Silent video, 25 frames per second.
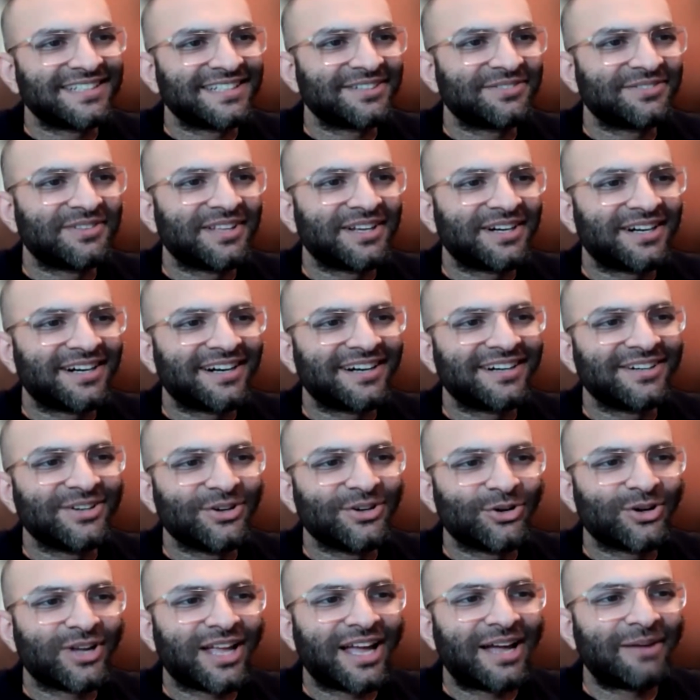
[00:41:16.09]
If there are
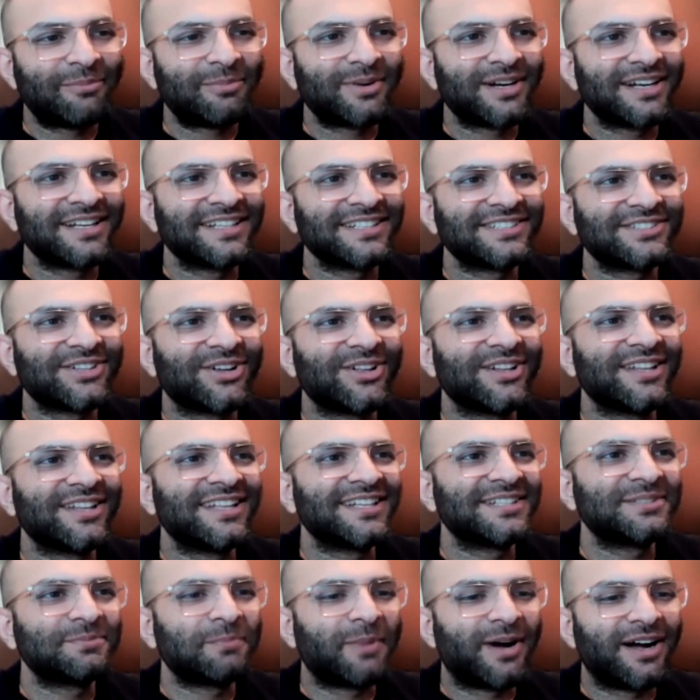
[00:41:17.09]
no capitalists on
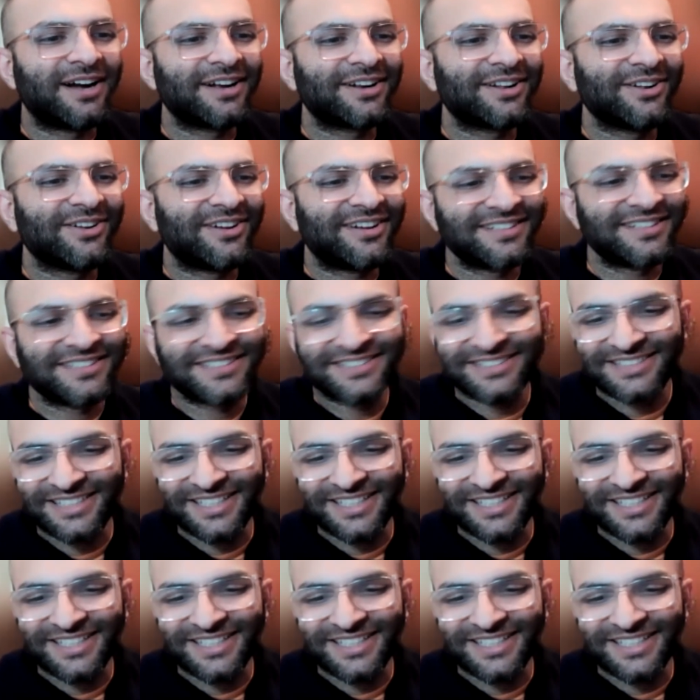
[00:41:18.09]
this Park Launch